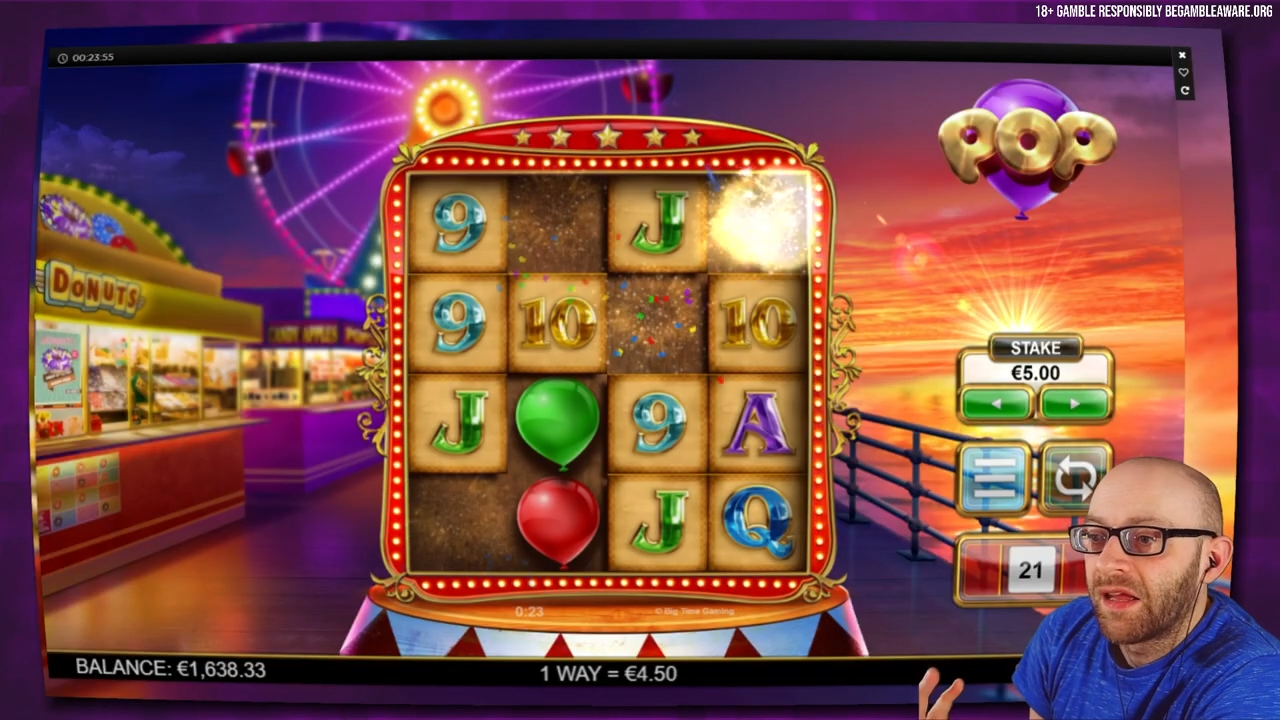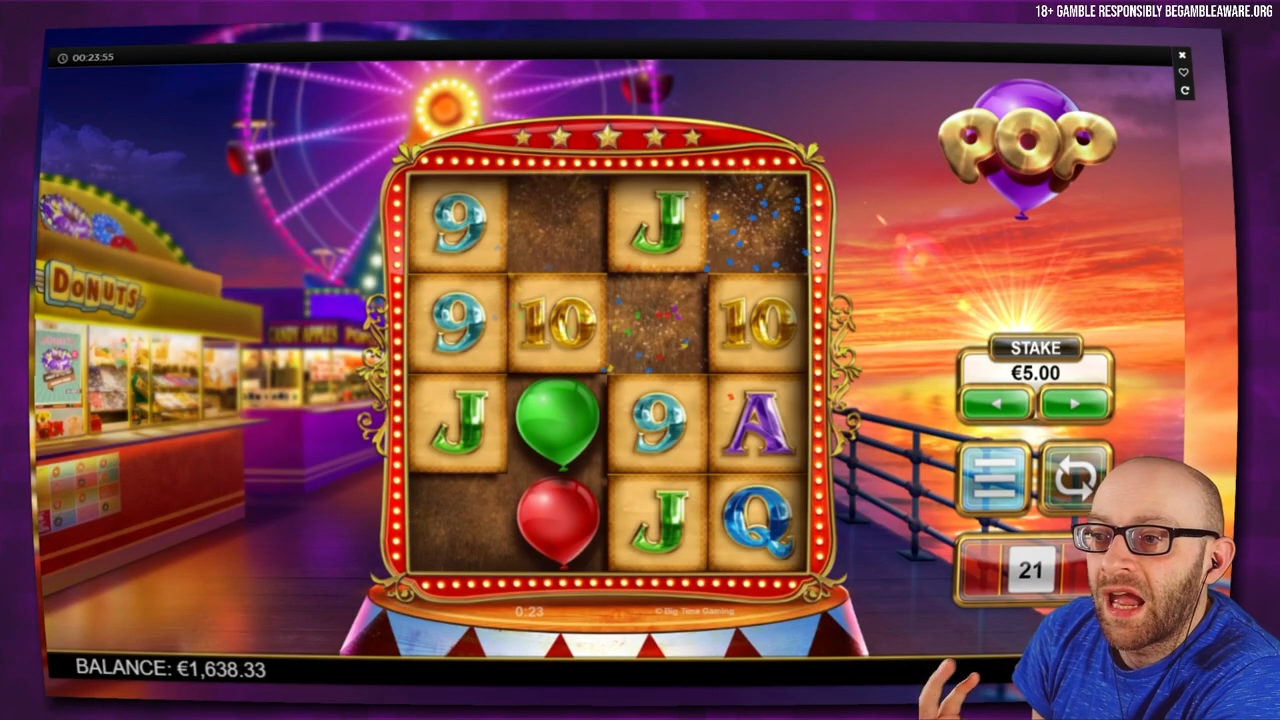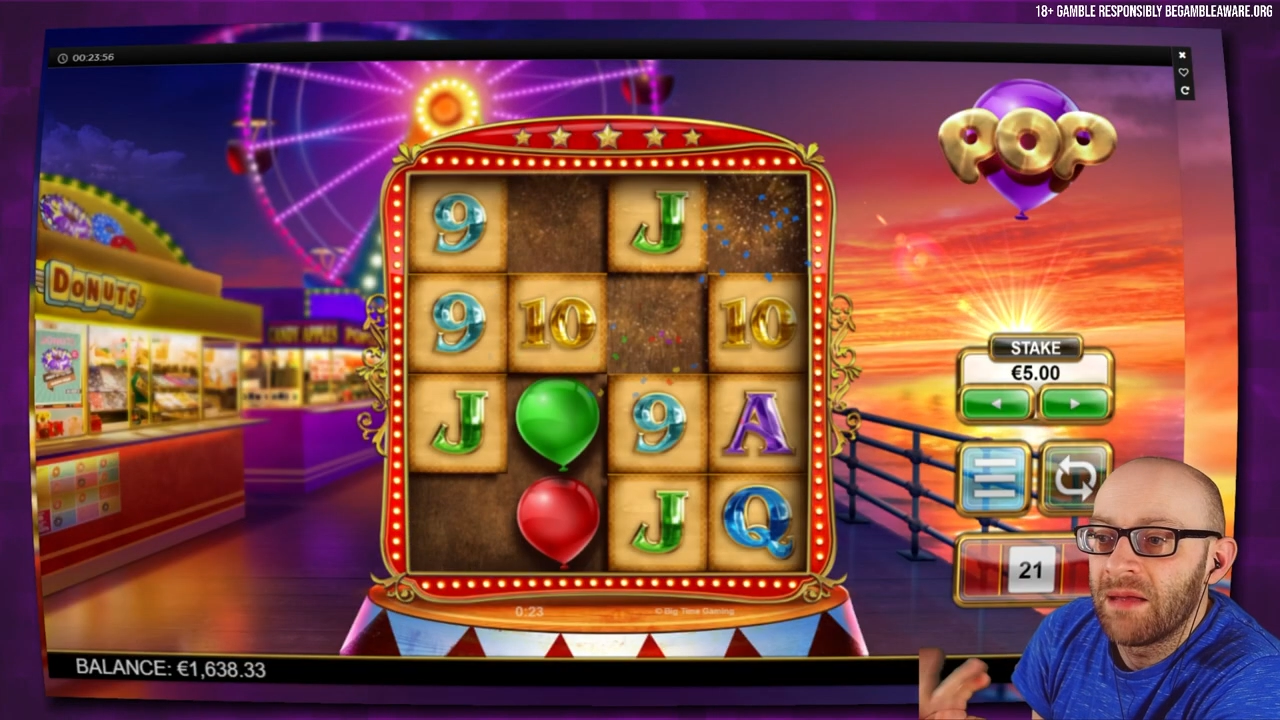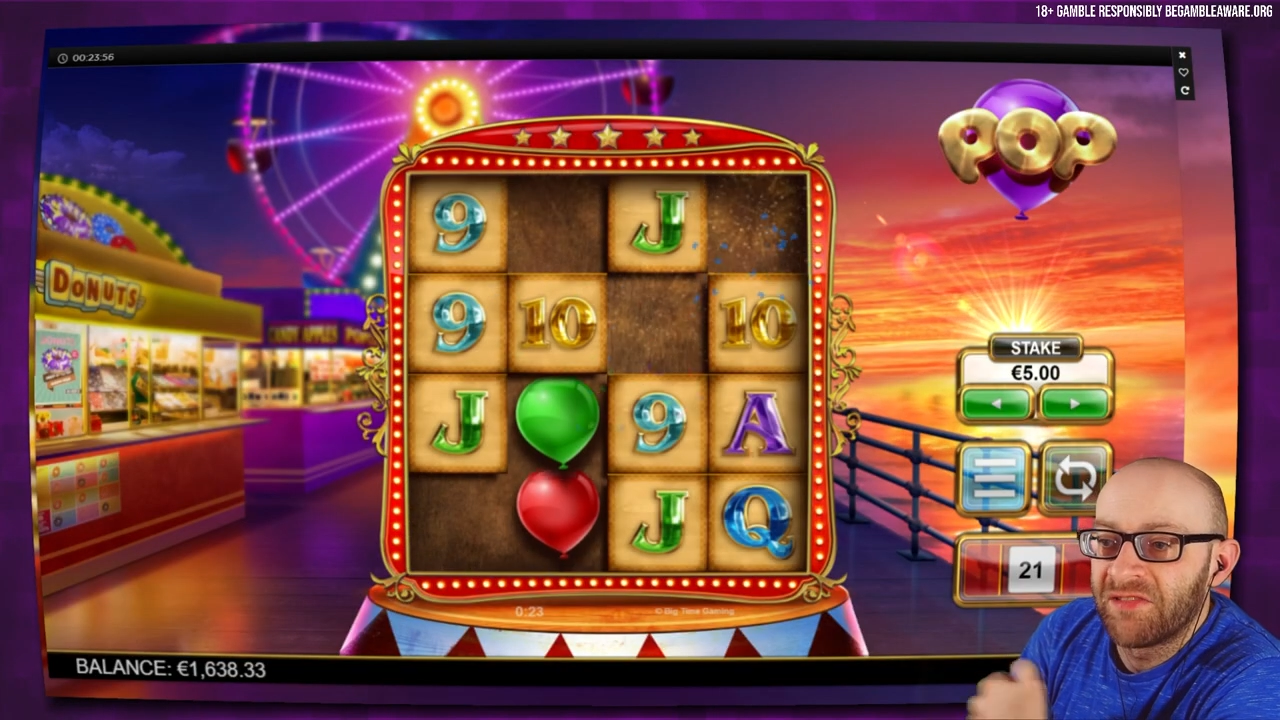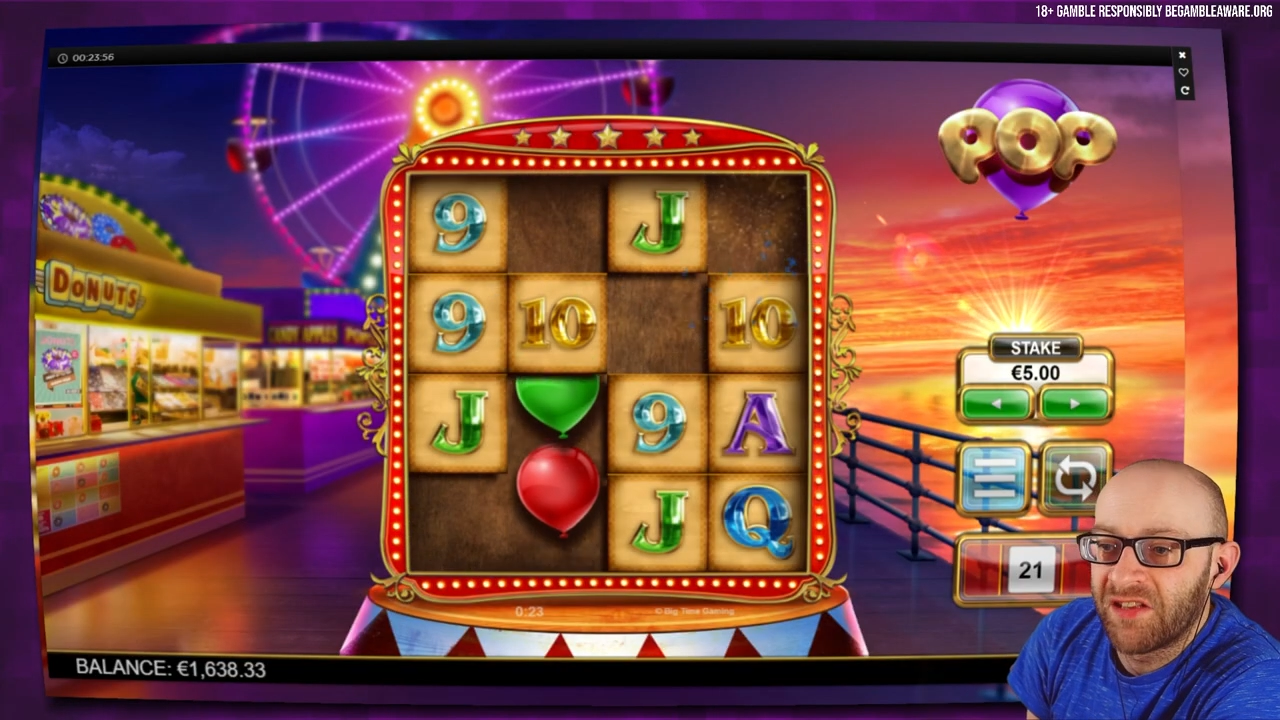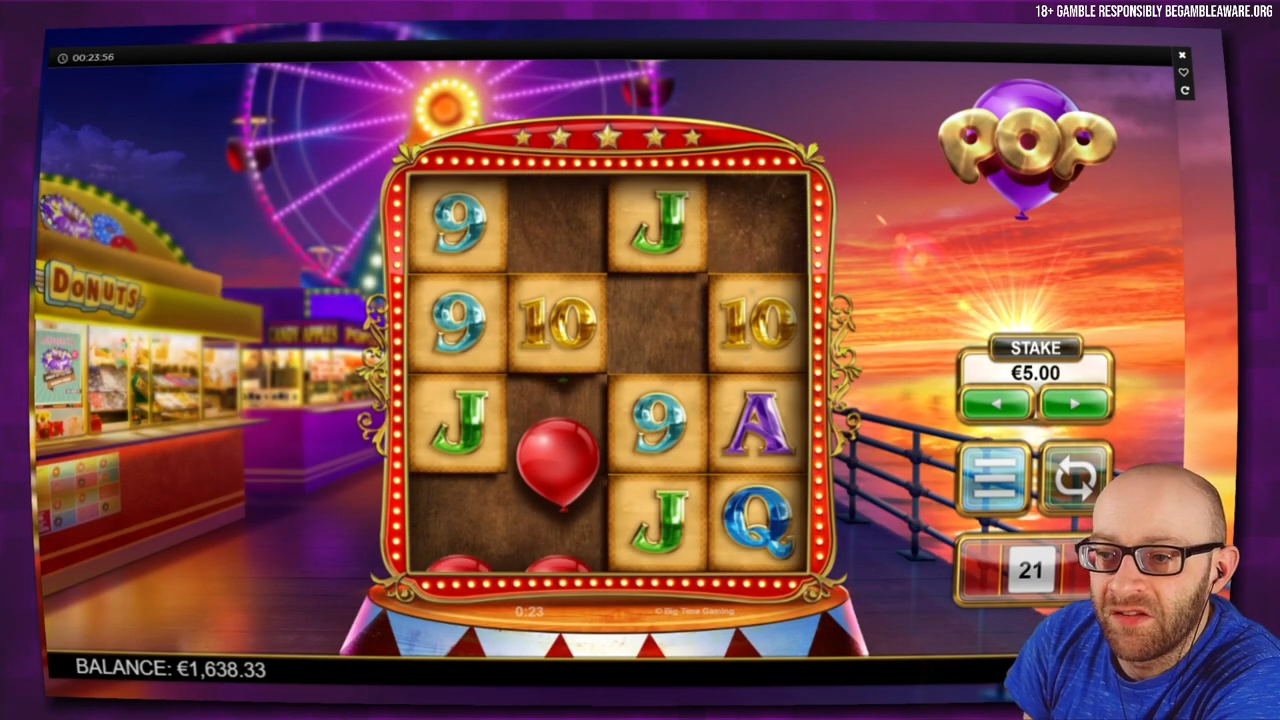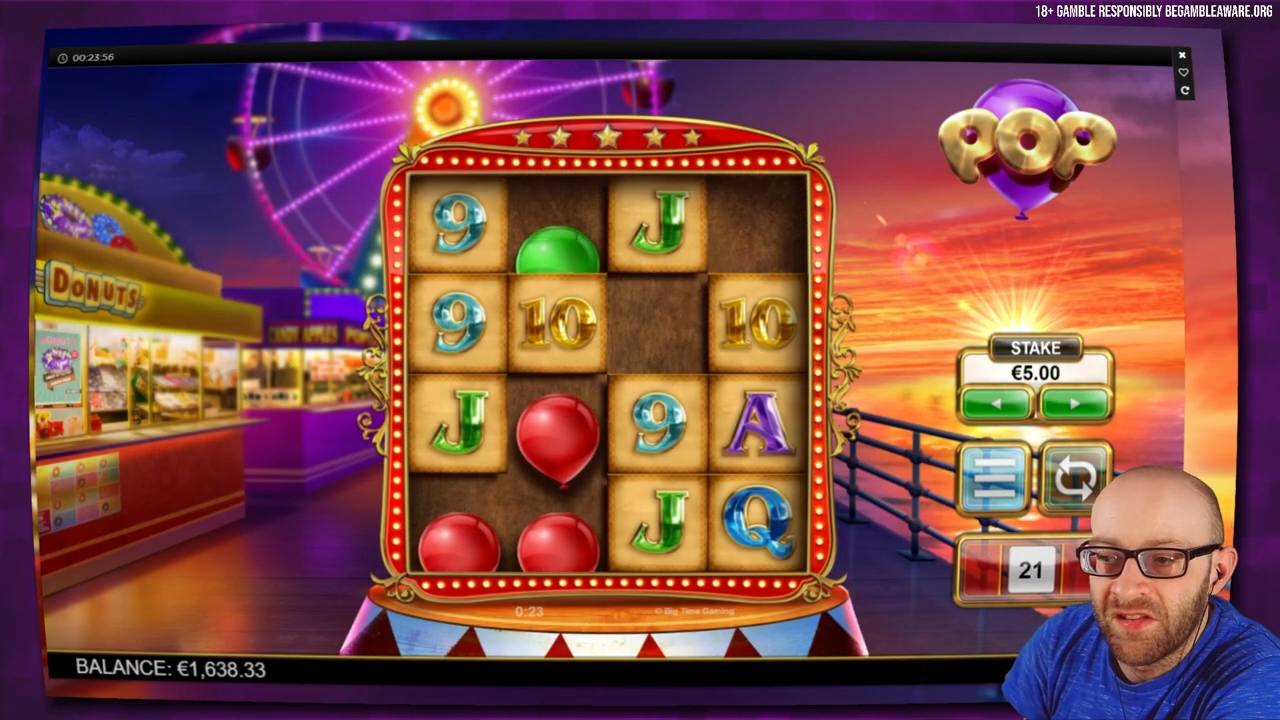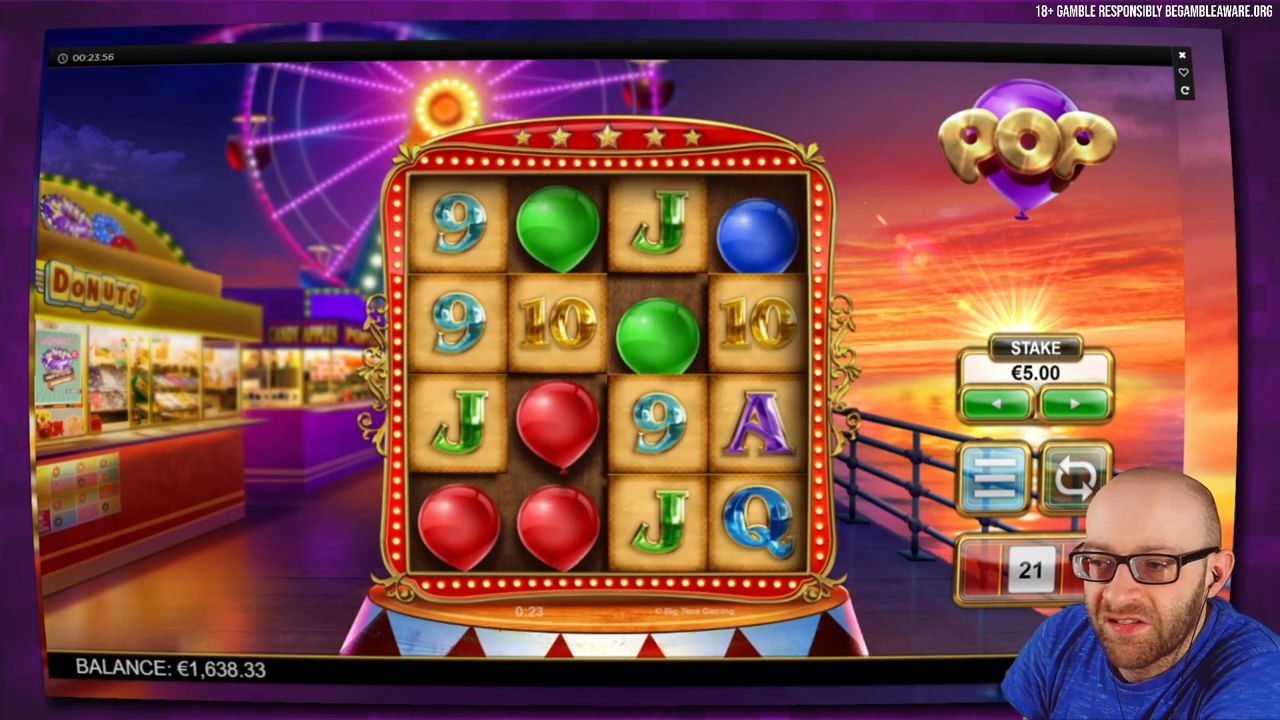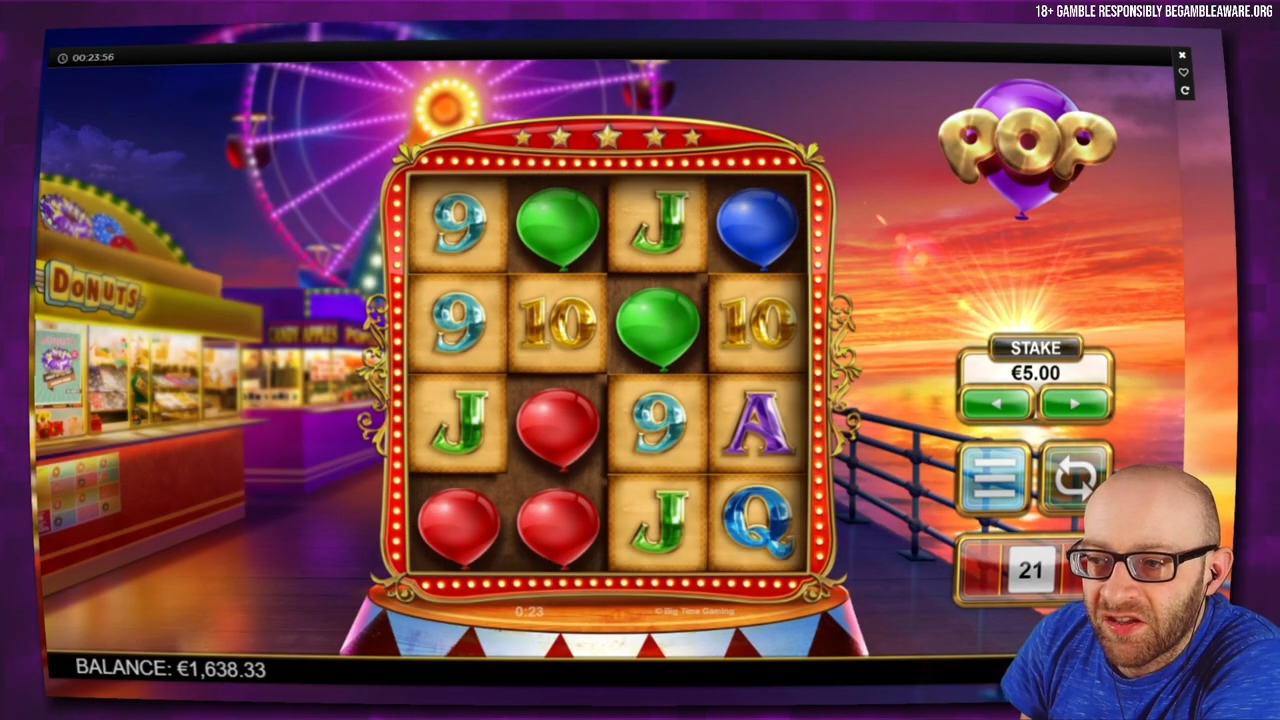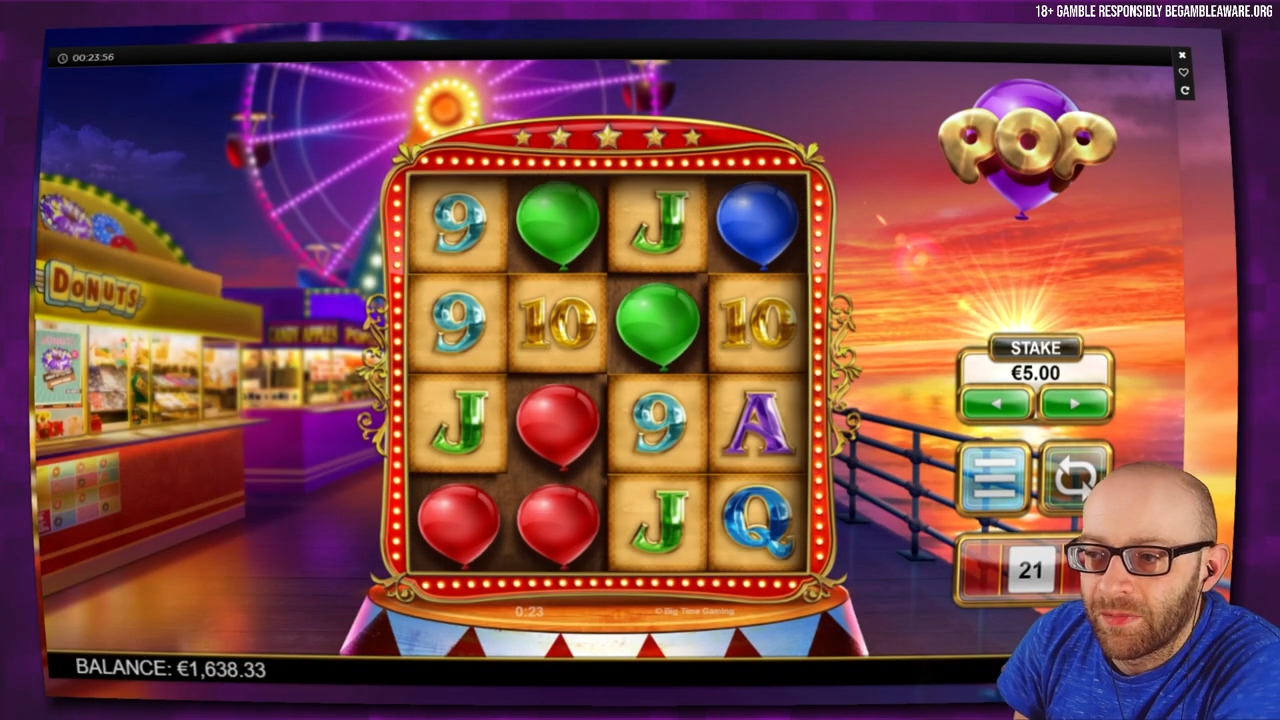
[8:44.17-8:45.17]
Games do
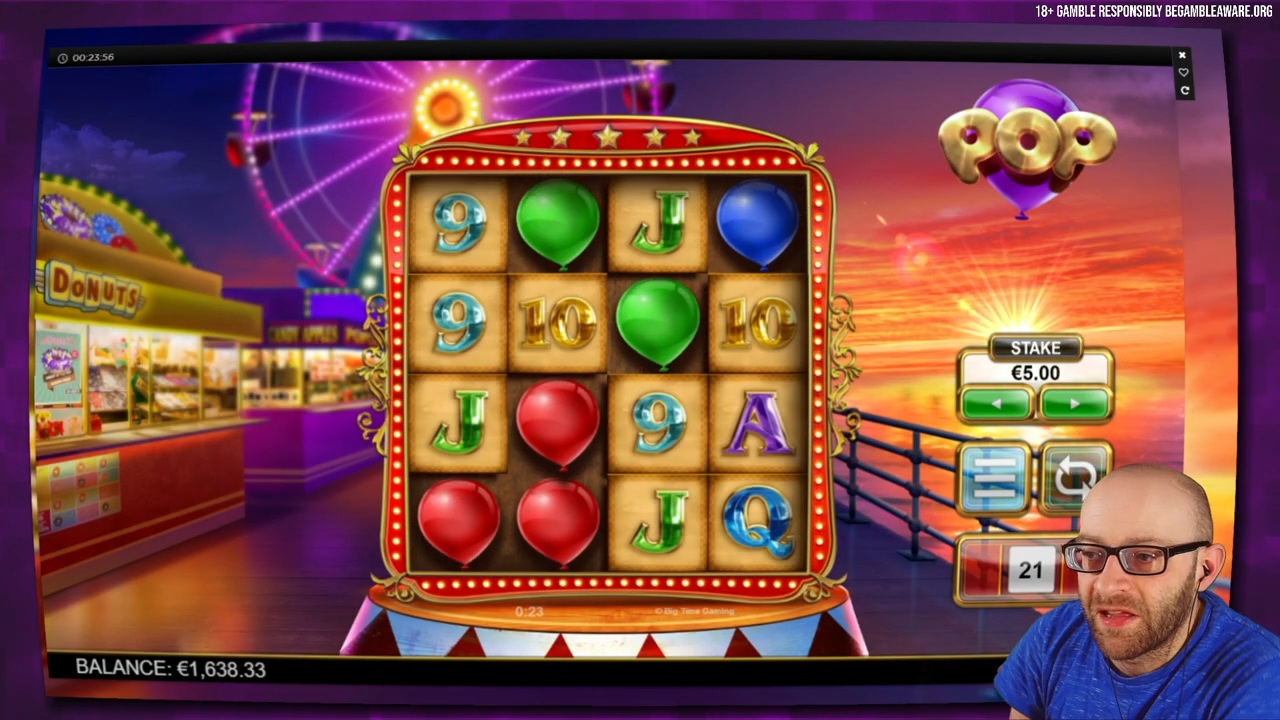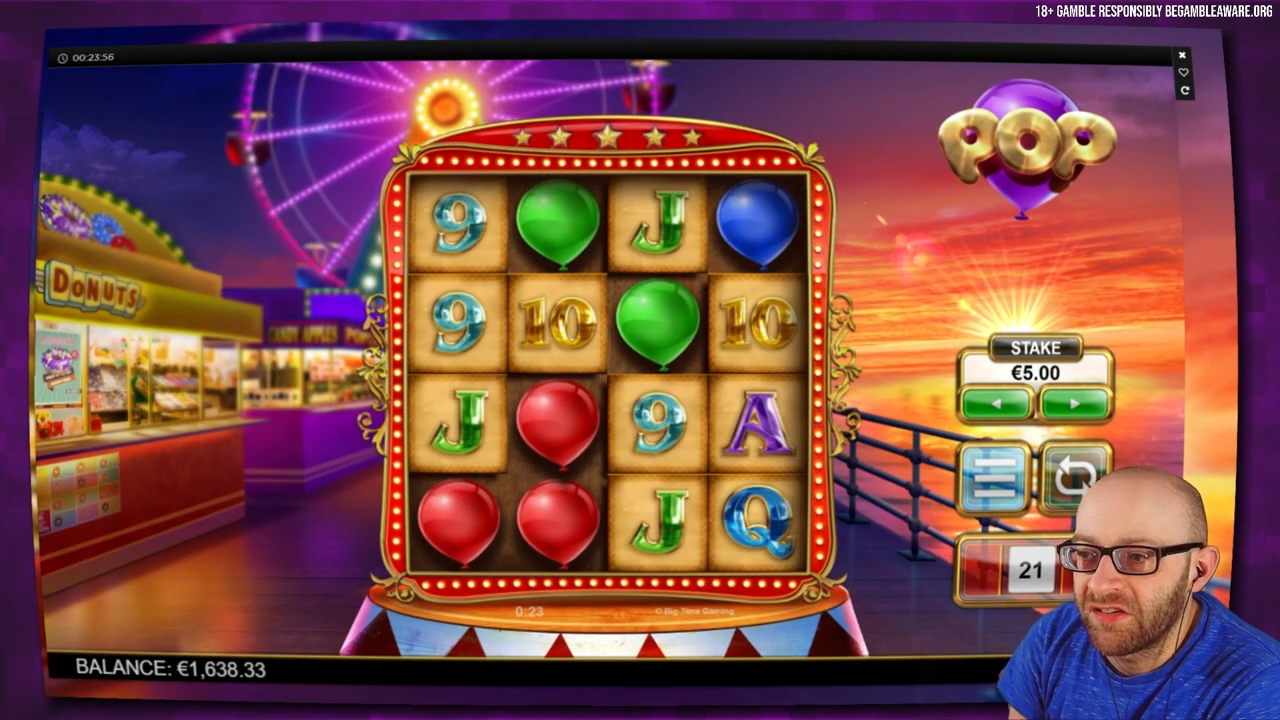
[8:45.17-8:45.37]
this to me.